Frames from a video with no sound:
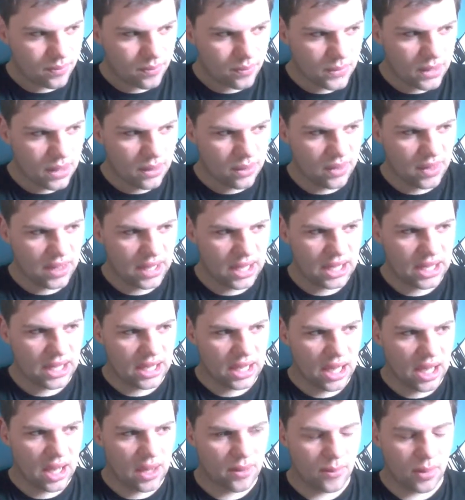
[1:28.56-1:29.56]

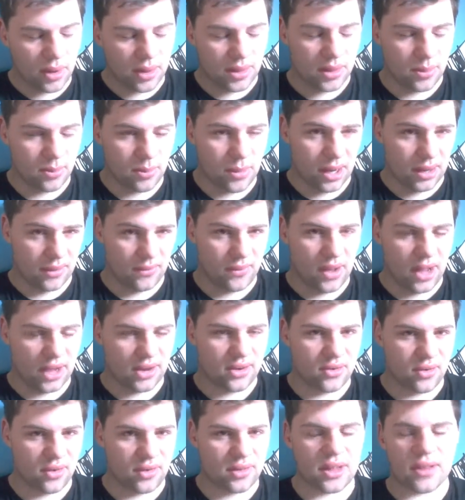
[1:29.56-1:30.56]
the
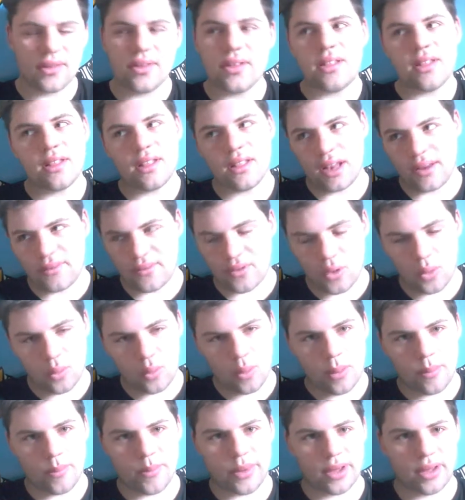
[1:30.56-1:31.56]
manufacturers. Now, this is a difficult
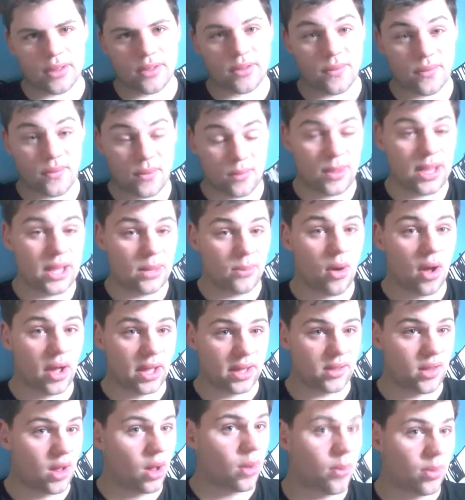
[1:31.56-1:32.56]
one because for me, my
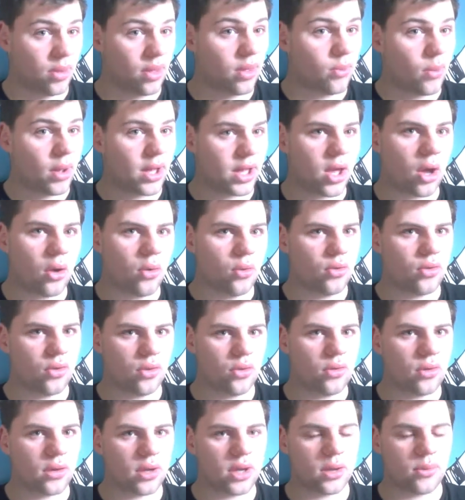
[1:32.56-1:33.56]
example, my go-to
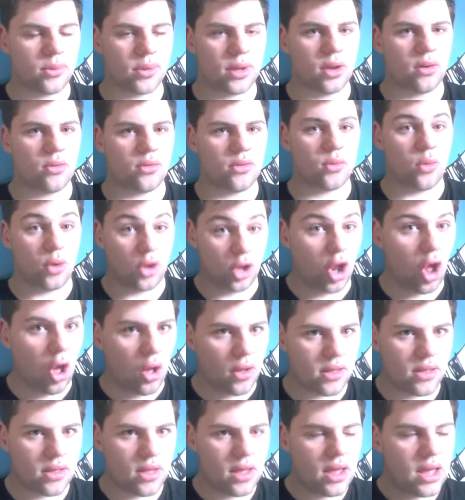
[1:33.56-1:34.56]
that I'm going to be going to a
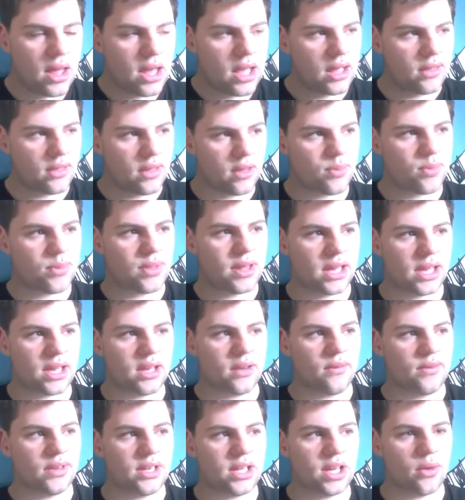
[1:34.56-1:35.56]
lot in this particular
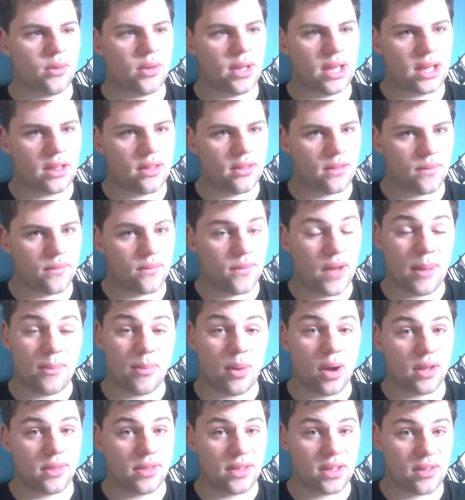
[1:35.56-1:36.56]
video is
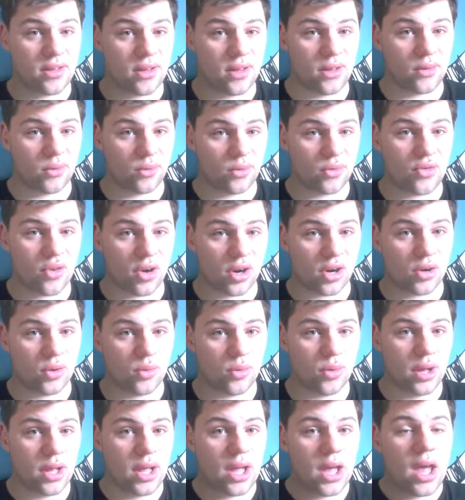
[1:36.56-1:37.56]
Vampire: The Eternal Struggle,
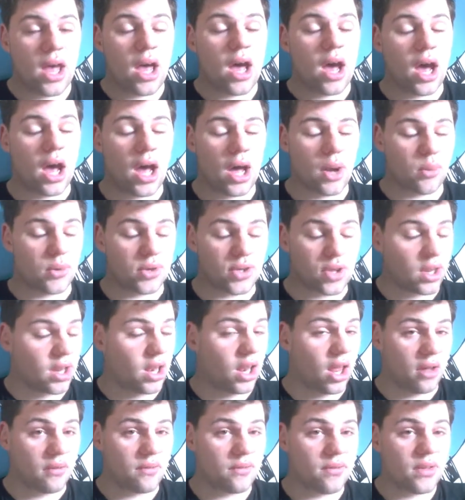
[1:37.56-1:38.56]
which I
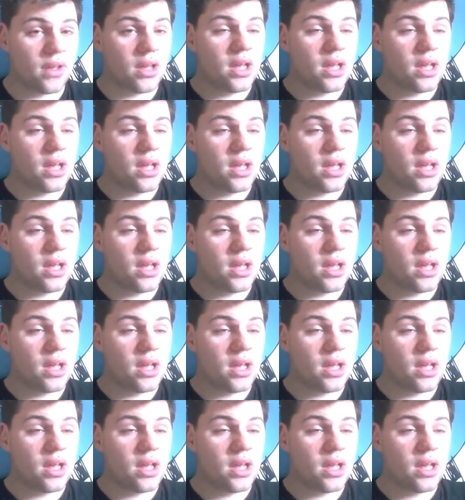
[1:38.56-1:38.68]
love.